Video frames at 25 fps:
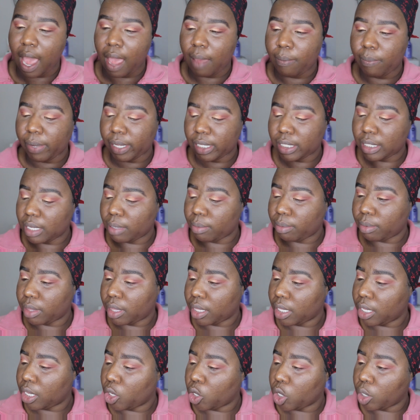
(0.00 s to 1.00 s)
I picked up
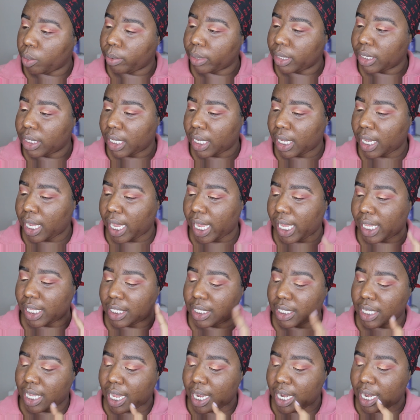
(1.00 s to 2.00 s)
the Urban Decay
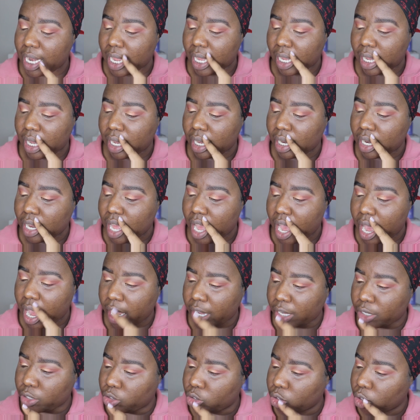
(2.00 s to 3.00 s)
Stay Naked
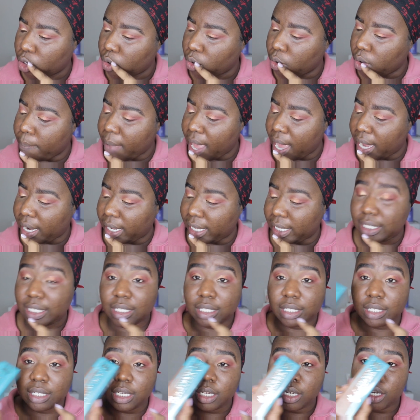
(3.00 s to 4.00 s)
Hydromanic
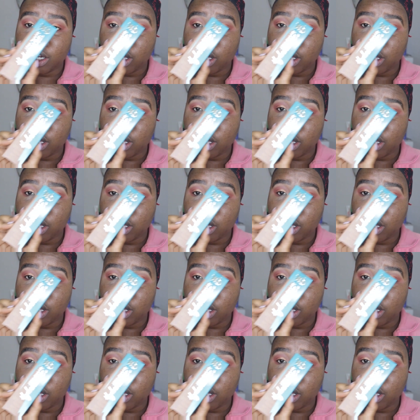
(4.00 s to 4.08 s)
Tinted